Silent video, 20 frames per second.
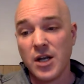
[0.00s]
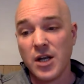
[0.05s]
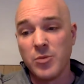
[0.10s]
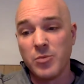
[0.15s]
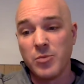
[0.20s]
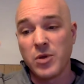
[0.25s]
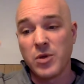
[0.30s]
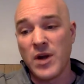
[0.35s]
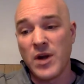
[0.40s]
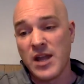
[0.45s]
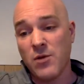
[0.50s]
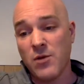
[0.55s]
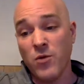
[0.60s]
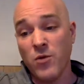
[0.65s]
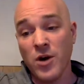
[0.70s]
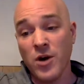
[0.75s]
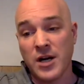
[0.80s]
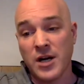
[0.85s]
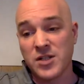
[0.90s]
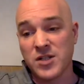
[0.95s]
But the way they
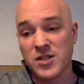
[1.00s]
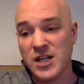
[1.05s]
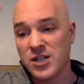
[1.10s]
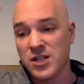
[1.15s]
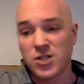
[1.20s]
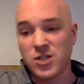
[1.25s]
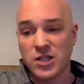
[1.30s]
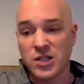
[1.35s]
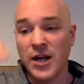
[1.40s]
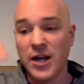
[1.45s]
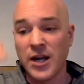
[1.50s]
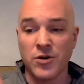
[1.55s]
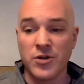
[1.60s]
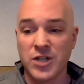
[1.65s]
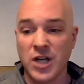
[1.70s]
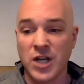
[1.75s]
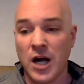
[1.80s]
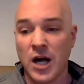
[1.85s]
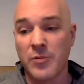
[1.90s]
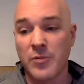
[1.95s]
work is they just layer on
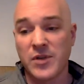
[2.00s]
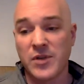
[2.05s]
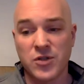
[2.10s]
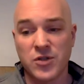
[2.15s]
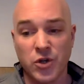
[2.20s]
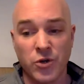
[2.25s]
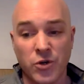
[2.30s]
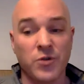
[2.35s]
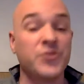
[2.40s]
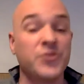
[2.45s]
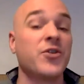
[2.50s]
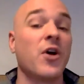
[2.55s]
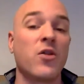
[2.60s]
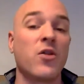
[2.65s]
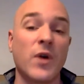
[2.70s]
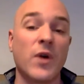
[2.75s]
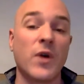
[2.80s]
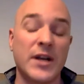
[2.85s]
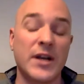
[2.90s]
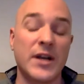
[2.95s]
top. It's turtles all
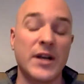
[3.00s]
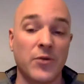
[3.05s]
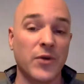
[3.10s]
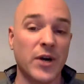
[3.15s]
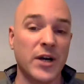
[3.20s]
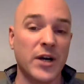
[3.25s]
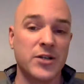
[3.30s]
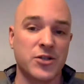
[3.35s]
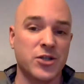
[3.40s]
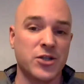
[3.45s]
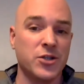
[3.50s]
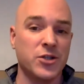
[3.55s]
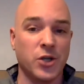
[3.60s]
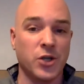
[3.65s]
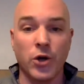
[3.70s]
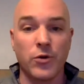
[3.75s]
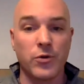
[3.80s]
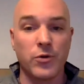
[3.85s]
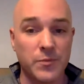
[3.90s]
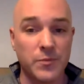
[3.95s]
the way down, right? It's
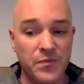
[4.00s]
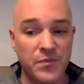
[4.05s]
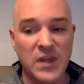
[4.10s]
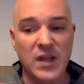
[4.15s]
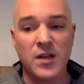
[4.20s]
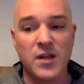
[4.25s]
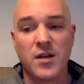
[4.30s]
just code.